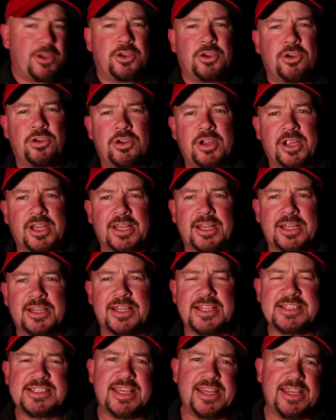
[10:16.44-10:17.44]
All right,
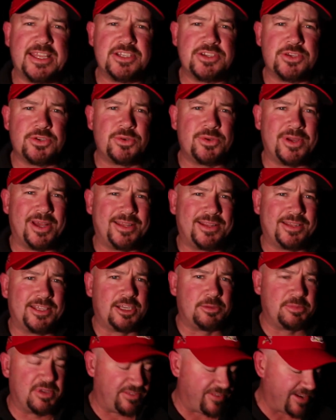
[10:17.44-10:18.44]
let's get into a
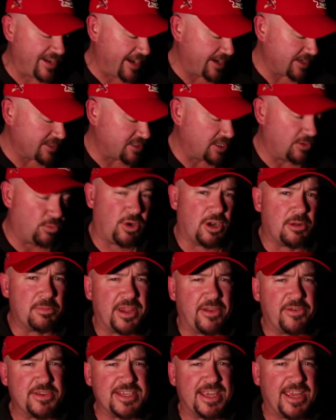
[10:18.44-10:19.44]
little bit of an edit. So what I'm
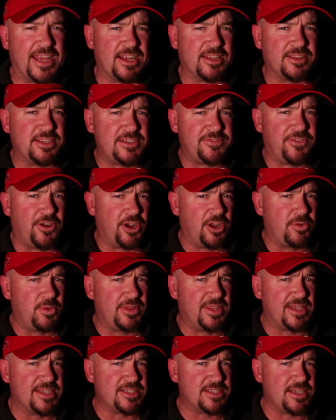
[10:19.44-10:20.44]
going to edit this photo
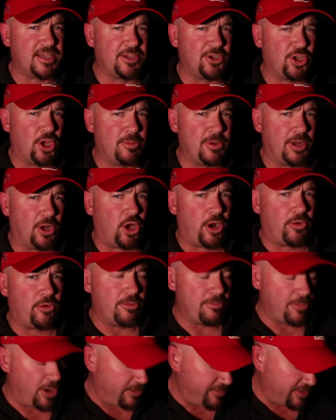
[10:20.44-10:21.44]
with is Adobe
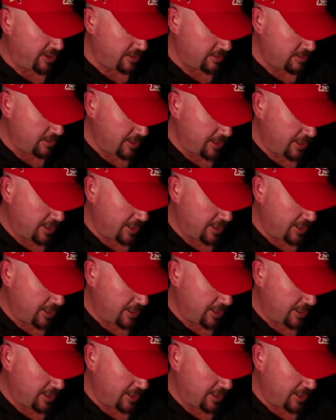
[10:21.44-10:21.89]
Lightroom Mobile.